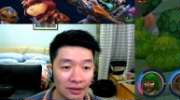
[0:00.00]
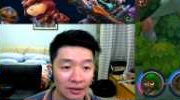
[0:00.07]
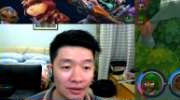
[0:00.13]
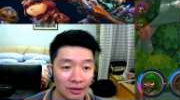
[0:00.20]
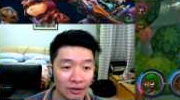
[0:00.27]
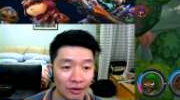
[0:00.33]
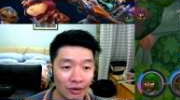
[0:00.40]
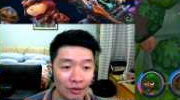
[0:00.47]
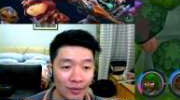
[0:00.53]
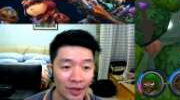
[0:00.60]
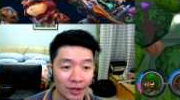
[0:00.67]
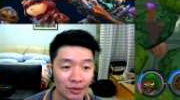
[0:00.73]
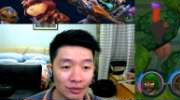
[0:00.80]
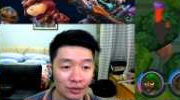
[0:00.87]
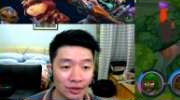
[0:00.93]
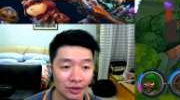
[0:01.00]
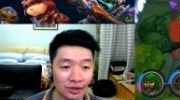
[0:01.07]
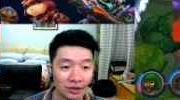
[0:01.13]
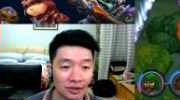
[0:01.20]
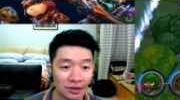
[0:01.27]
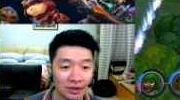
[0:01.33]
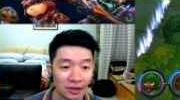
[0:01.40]
Oh my
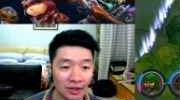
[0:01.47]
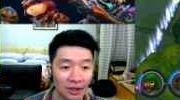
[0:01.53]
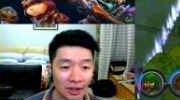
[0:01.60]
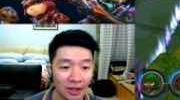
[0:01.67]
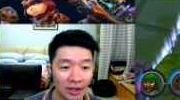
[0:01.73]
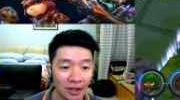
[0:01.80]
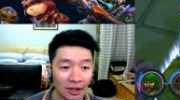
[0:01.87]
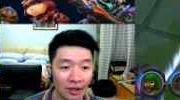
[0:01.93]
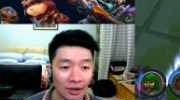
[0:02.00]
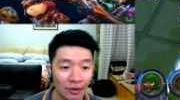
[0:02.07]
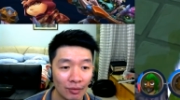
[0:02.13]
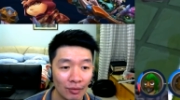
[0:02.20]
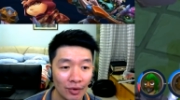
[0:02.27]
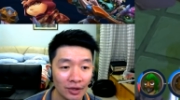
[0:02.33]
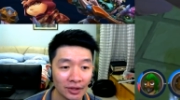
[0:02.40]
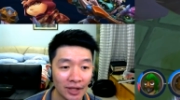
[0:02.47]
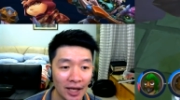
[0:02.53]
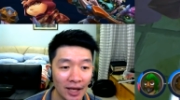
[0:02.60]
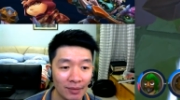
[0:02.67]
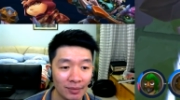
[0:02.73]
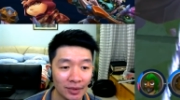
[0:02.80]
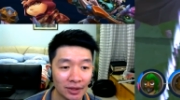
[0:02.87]
goodness. What
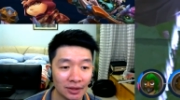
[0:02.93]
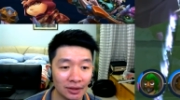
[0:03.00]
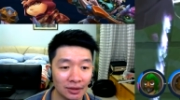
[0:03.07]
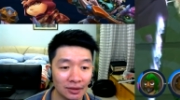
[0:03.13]
happened?